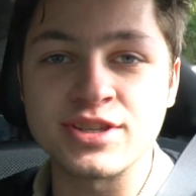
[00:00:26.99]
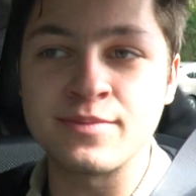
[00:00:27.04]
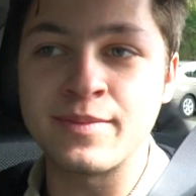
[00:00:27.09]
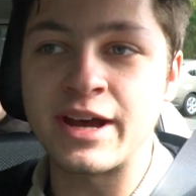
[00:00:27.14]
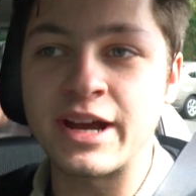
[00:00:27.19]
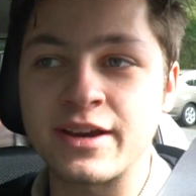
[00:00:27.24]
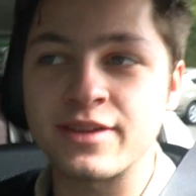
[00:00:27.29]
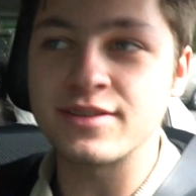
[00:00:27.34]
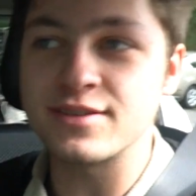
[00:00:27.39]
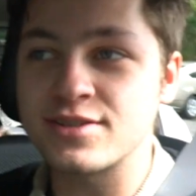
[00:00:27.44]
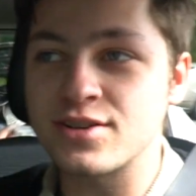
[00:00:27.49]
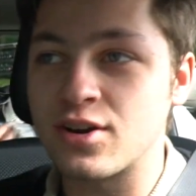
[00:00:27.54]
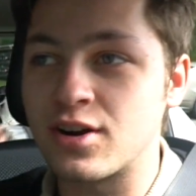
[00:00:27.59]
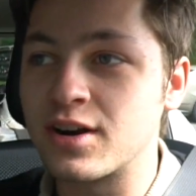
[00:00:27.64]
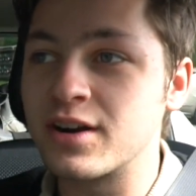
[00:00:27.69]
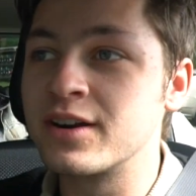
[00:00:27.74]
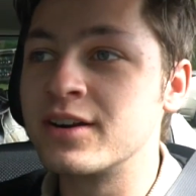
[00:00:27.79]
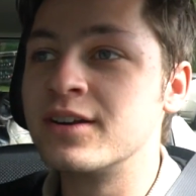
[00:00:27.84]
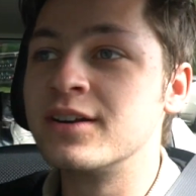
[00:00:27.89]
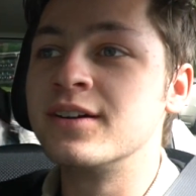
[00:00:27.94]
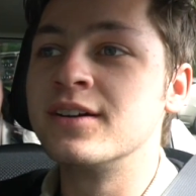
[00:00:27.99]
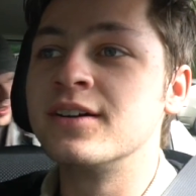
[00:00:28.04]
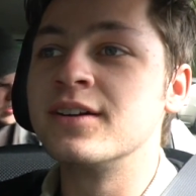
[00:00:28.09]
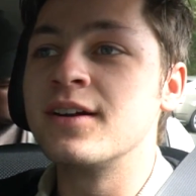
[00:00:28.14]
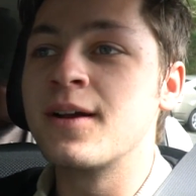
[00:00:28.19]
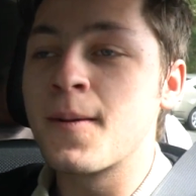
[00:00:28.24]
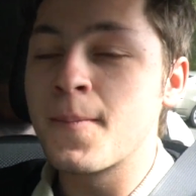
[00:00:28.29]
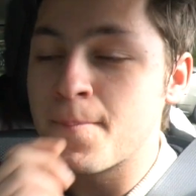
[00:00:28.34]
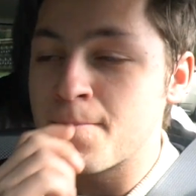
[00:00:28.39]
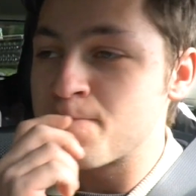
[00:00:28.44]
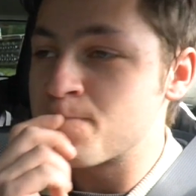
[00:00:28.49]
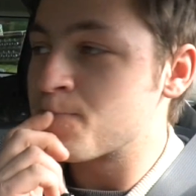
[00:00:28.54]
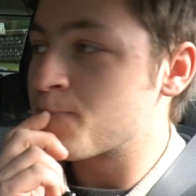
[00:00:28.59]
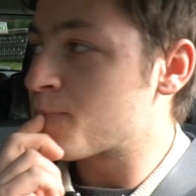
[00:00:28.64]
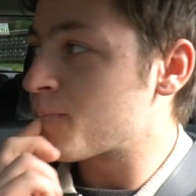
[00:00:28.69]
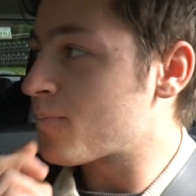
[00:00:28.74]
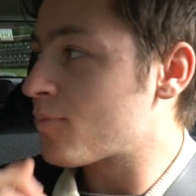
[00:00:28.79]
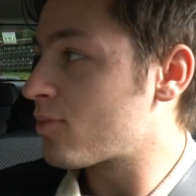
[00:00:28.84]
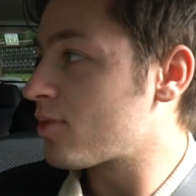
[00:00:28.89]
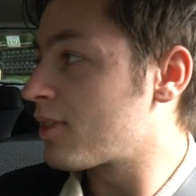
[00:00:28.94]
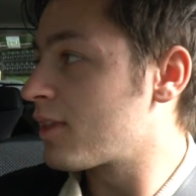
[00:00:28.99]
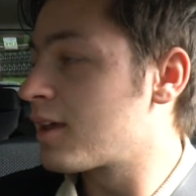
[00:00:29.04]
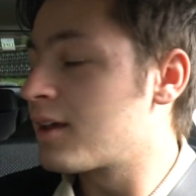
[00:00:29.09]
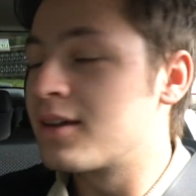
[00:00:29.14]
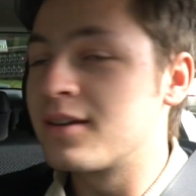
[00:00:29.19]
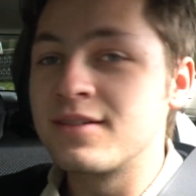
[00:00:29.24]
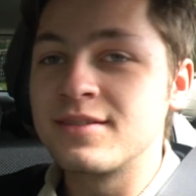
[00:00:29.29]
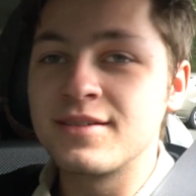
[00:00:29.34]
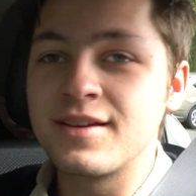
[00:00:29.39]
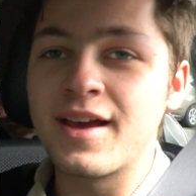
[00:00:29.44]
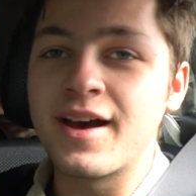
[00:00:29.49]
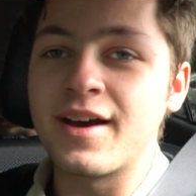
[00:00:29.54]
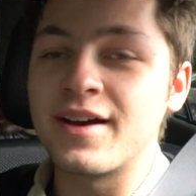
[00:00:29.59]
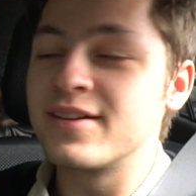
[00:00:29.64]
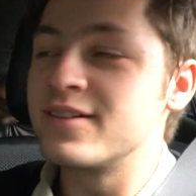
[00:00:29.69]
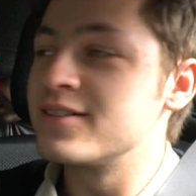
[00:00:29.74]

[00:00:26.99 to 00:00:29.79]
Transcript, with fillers: in the back of this car. Well, now you have two extra tools. Yeah.